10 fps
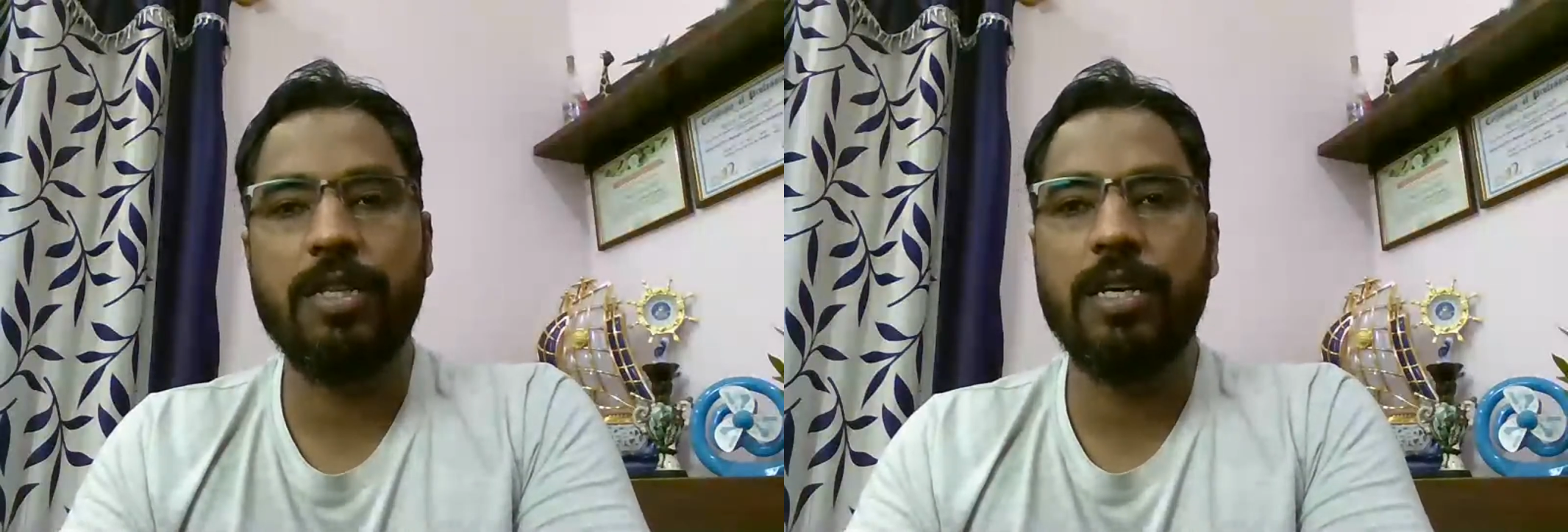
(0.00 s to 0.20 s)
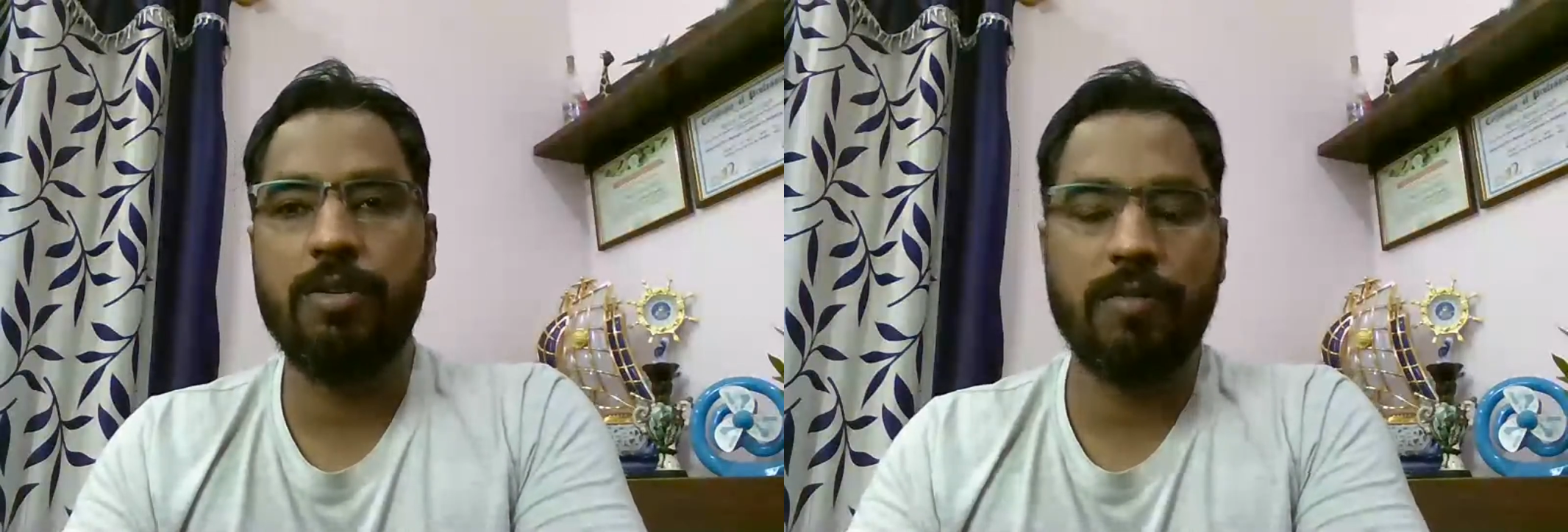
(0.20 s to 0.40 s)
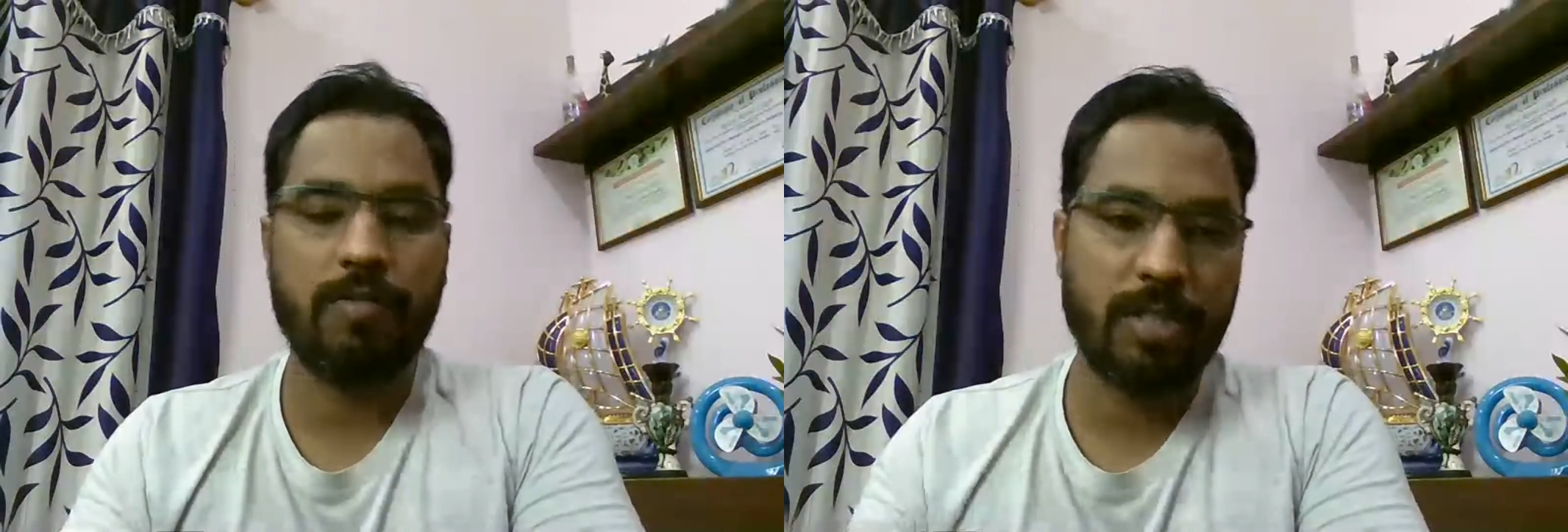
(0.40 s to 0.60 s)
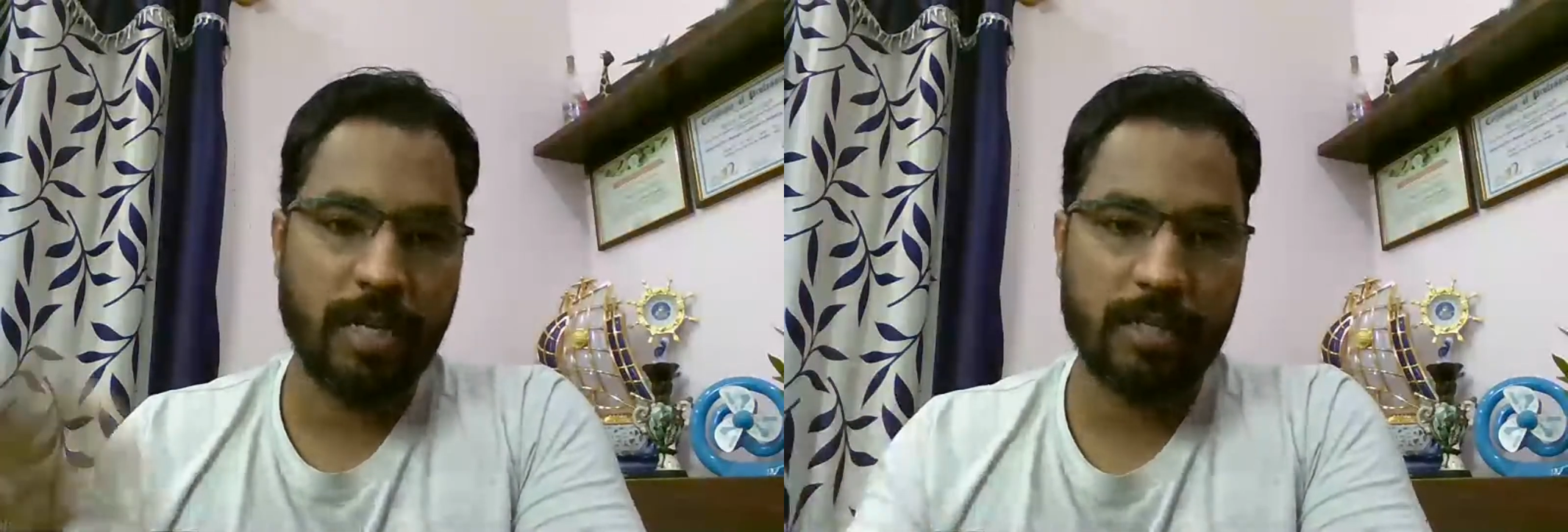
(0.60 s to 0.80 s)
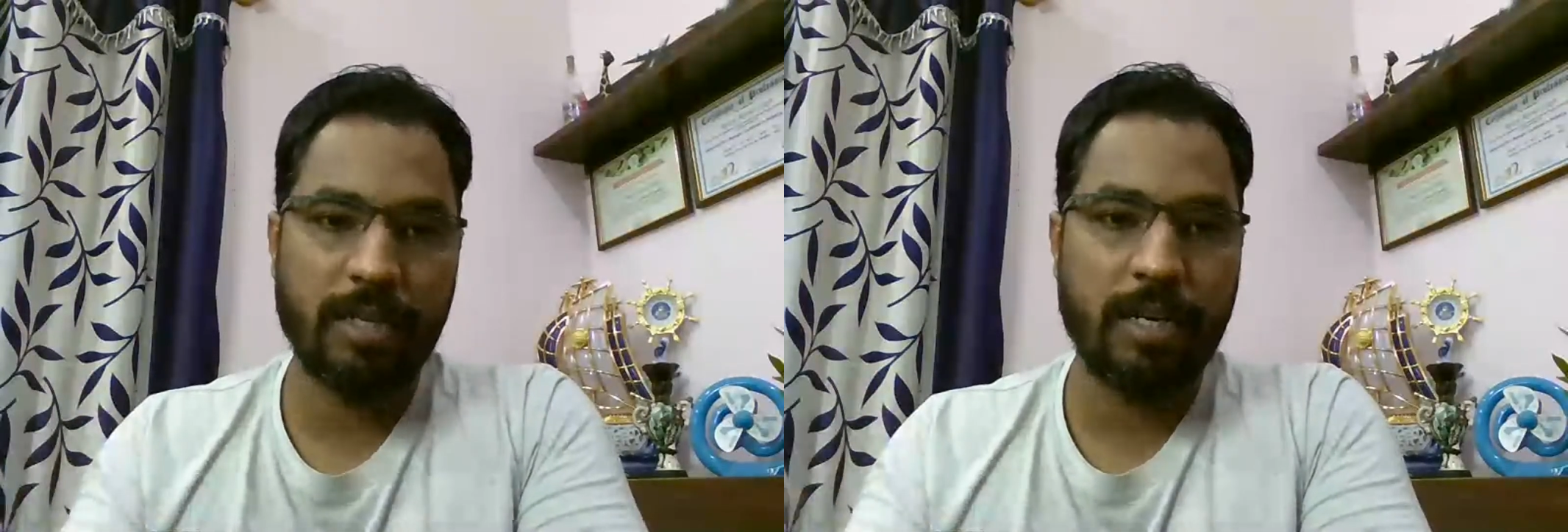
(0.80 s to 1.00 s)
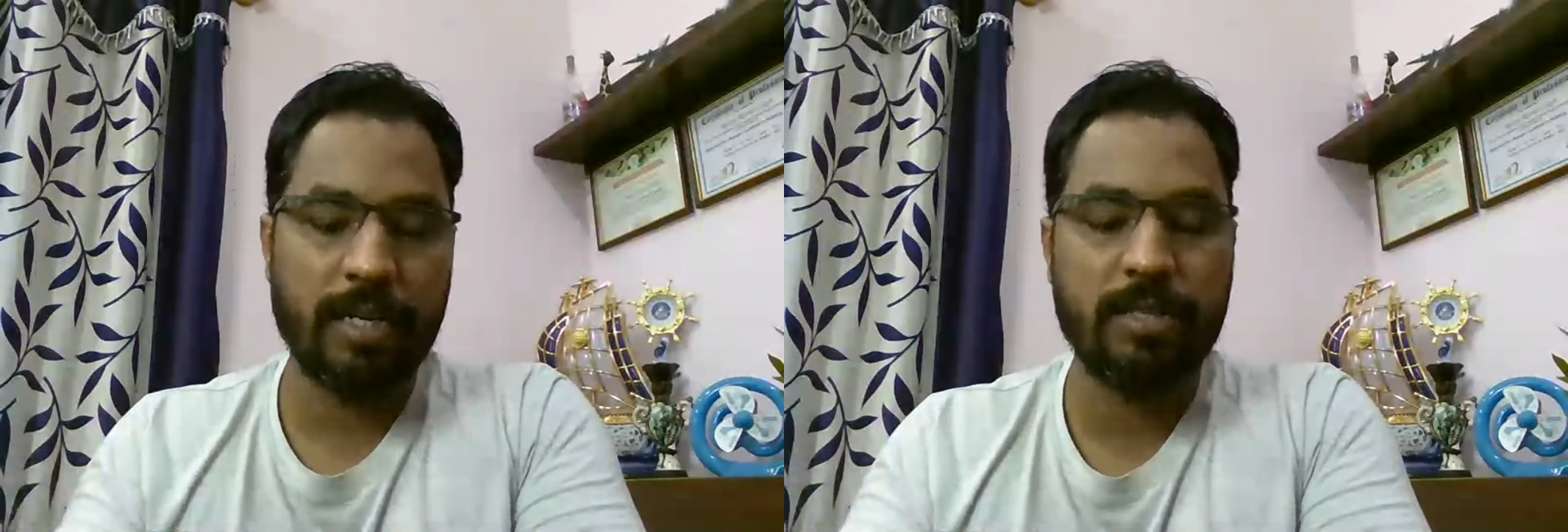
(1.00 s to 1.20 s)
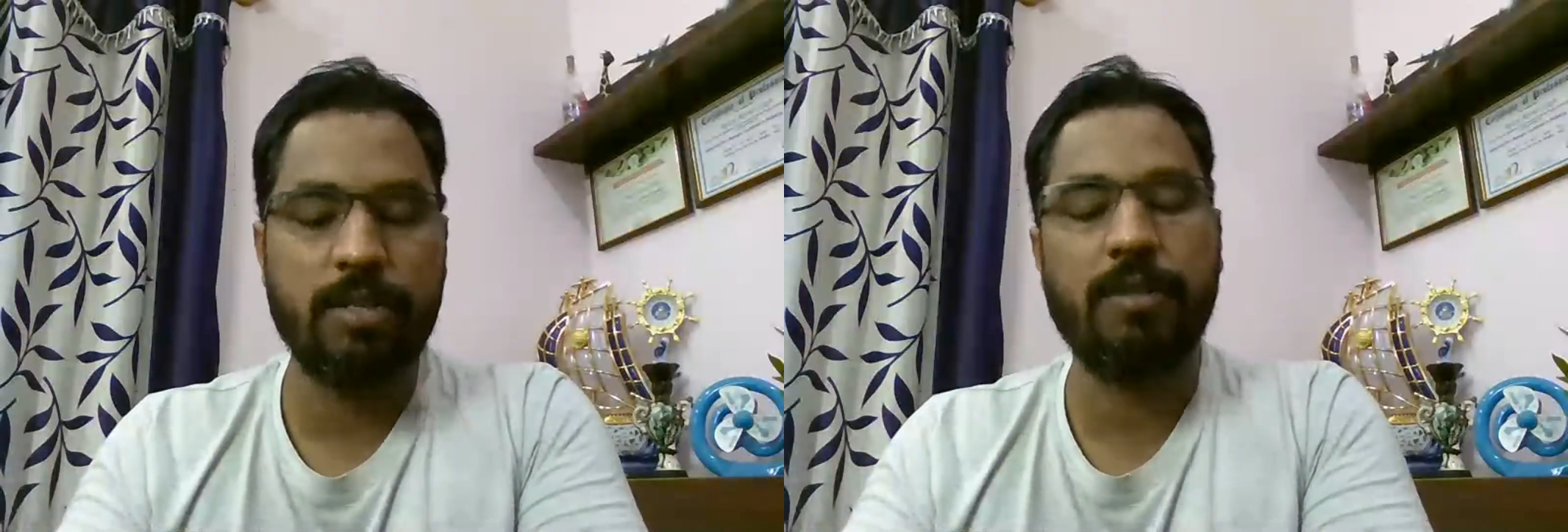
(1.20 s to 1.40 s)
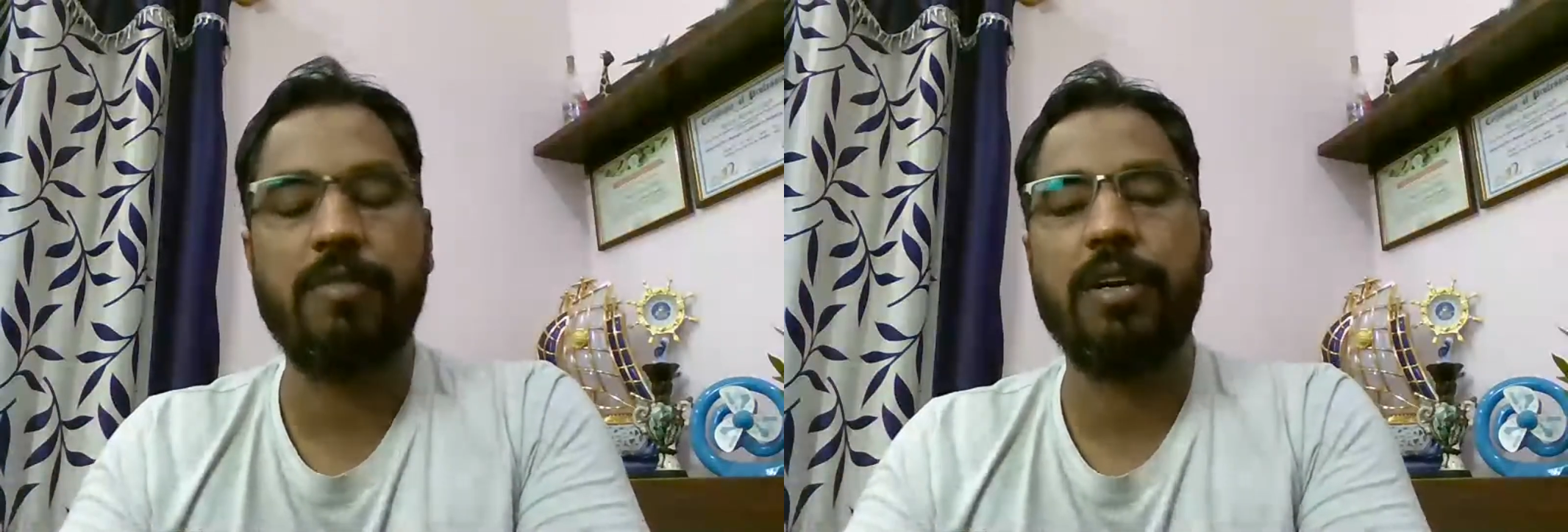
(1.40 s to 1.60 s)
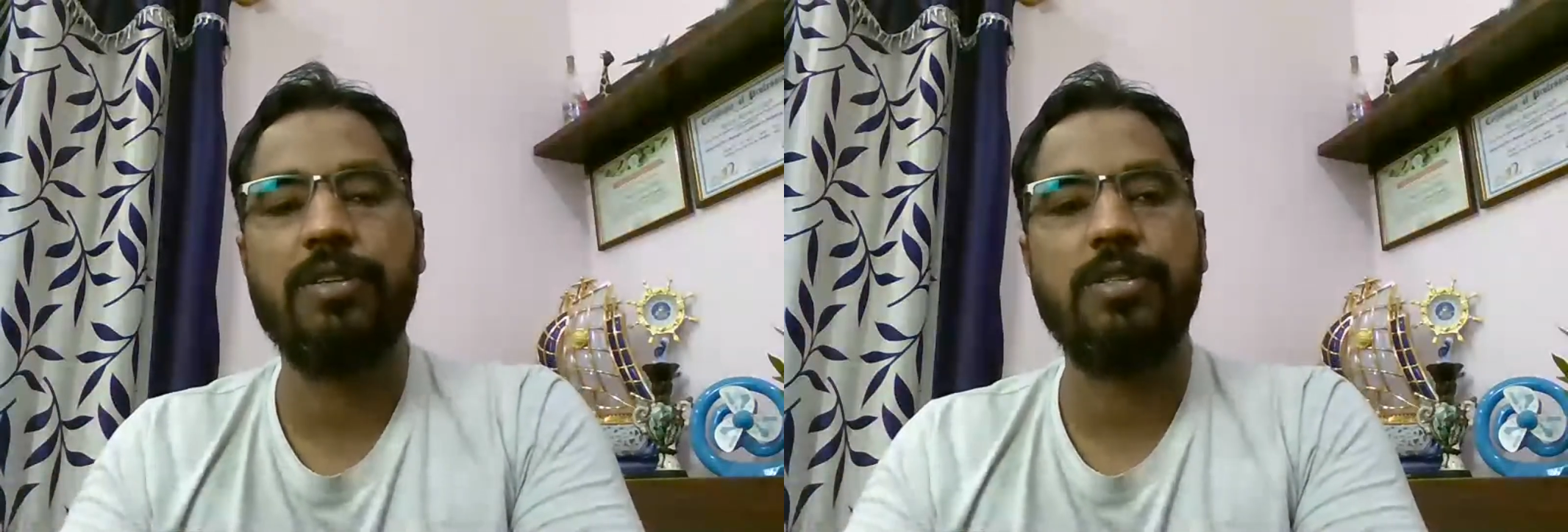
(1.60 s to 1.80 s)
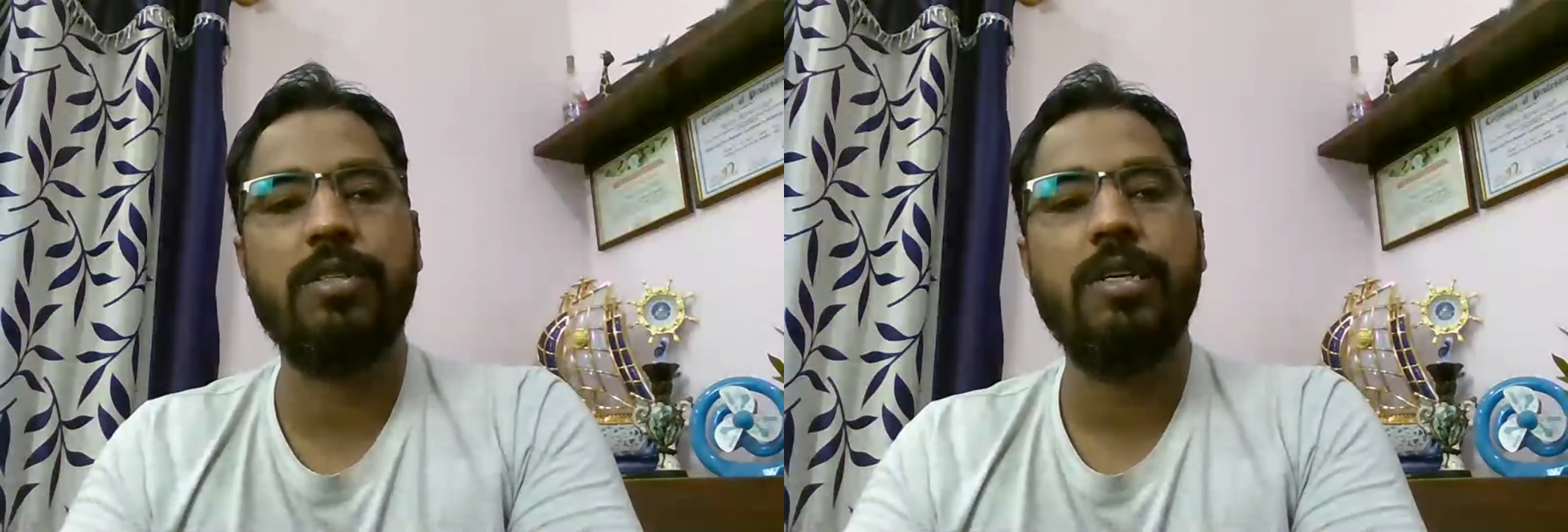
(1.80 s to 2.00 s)
then you have to select the next
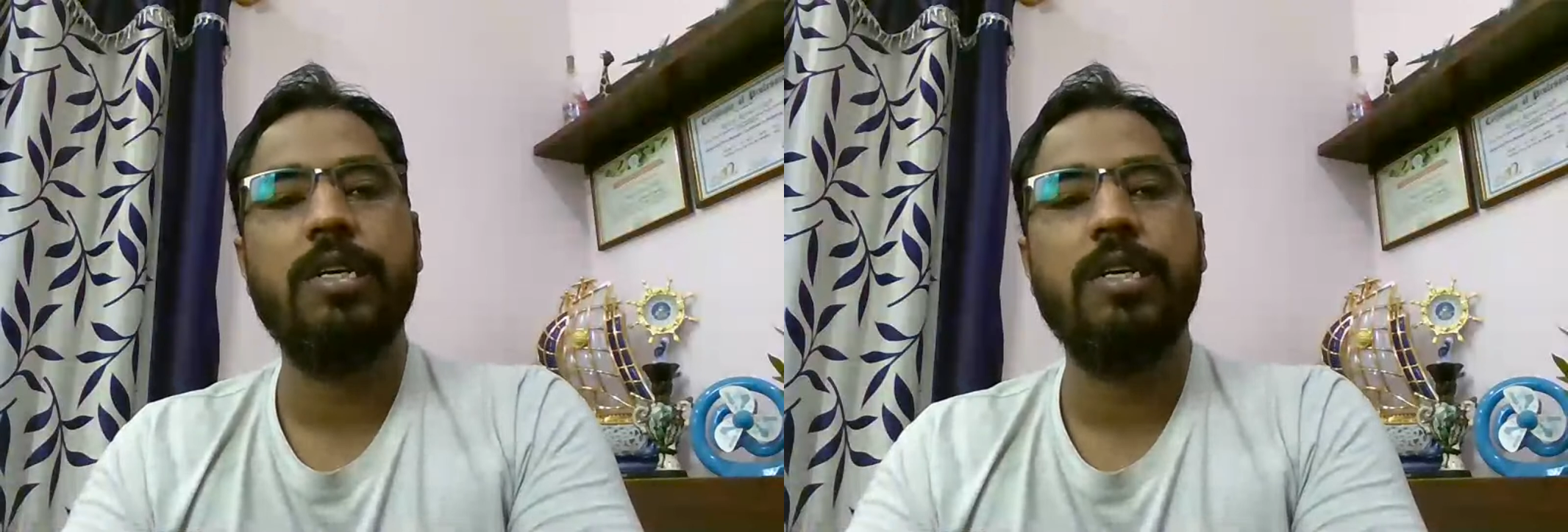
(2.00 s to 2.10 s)
certification.